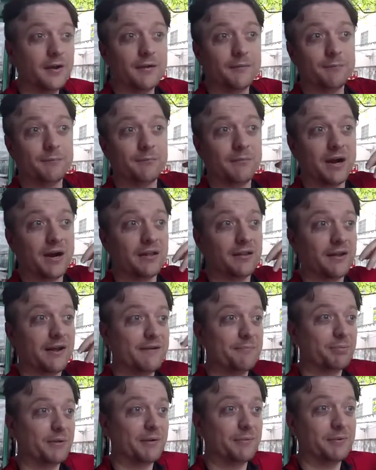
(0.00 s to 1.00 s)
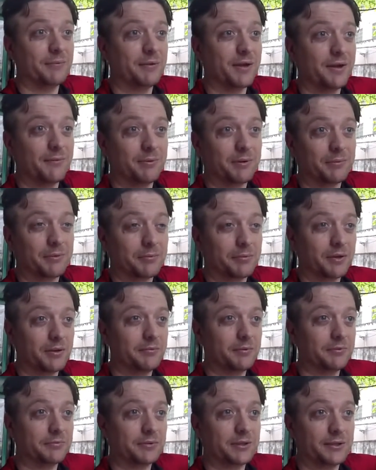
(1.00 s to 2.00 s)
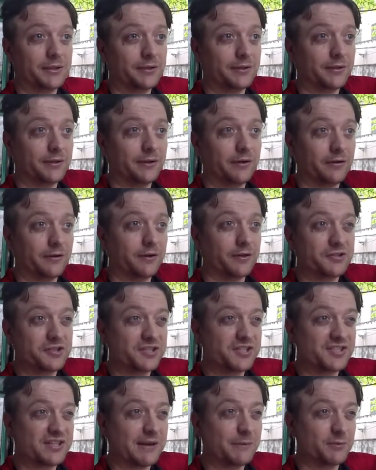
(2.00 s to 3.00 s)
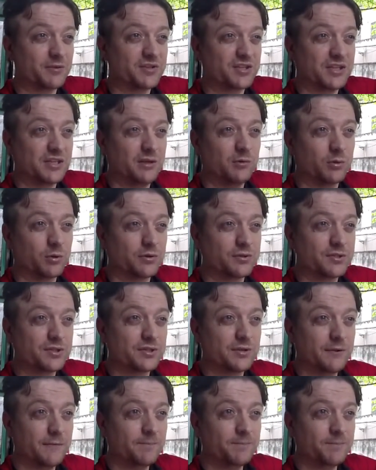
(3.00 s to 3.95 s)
my life, blah blah blah blah blah blah blah blah. And I'll just type those keywords.